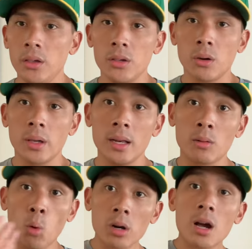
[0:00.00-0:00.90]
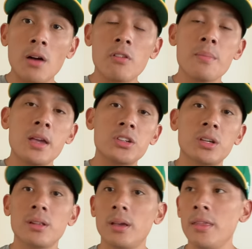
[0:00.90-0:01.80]
you'll get an order
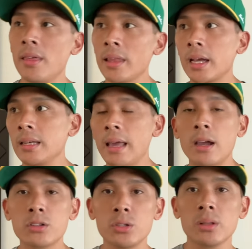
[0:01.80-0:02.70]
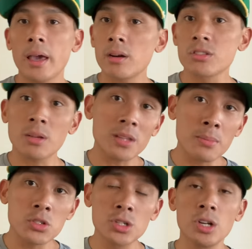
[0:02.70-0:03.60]
confirmation and then like a day or two later,
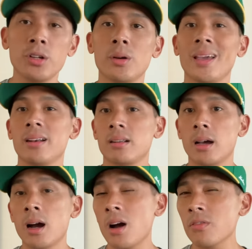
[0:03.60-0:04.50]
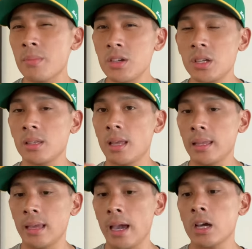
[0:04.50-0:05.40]
sometimes sooner, you'll get a confirmation
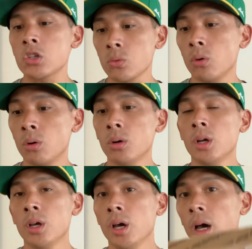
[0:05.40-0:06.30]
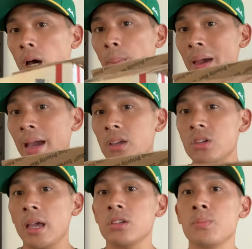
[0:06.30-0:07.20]
that the actual
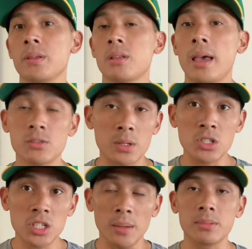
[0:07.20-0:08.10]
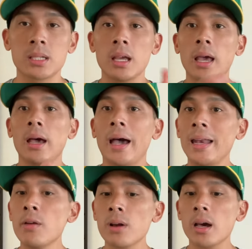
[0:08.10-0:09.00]
package has been shipped. I
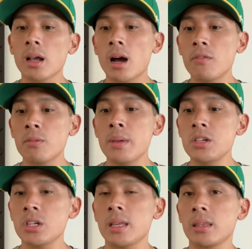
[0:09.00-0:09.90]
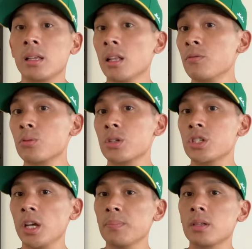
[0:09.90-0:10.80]
never got a confirmation that the gloves were
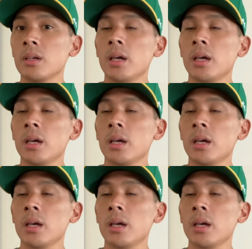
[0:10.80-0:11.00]
shipped,